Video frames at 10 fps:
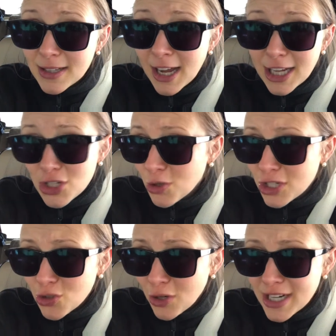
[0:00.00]
short
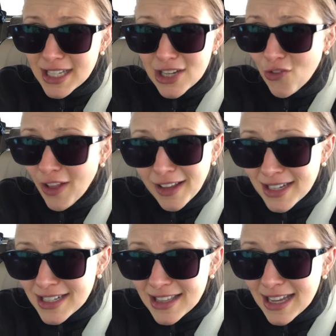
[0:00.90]
stories and
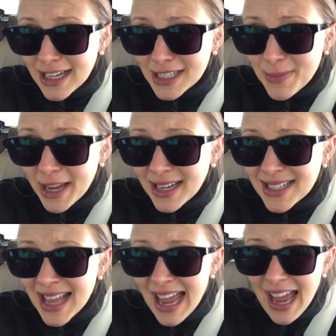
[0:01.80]
novellas and things, because
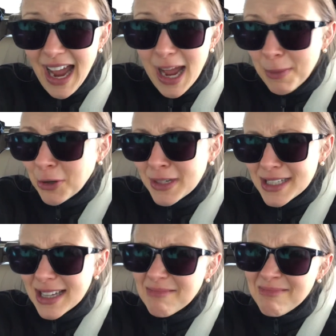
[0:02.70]
I'm always
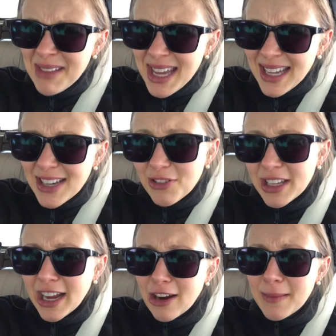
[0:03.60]
like, meh, I didn't
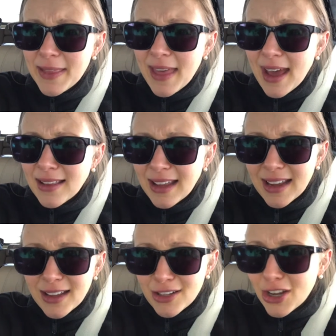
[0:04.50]
really care about that. Like
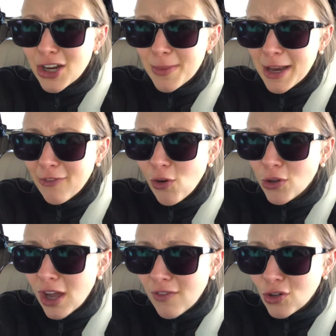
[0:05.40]
it could have been a full
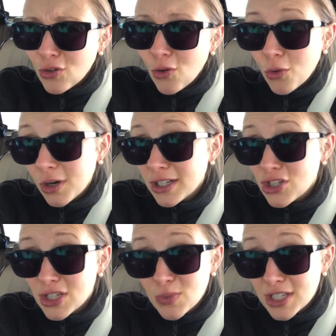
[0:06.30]
novel, or it
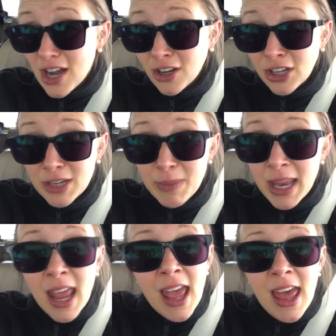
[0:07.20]
just was not good. But
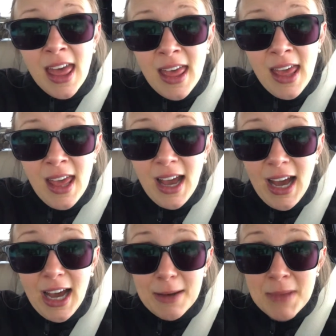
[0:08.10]

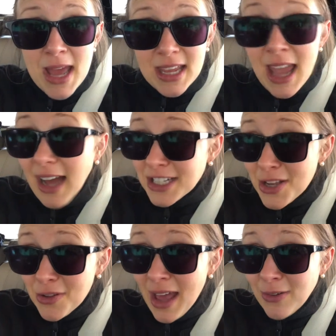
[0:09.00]
yeah,
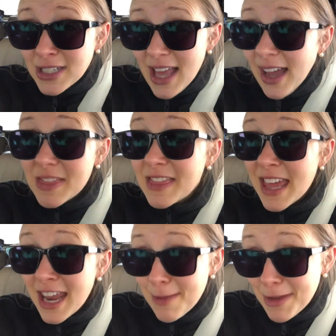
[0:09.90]
so that was that.
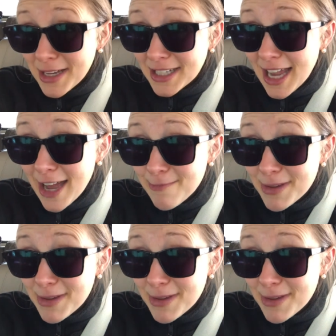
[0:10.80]
Then I picked up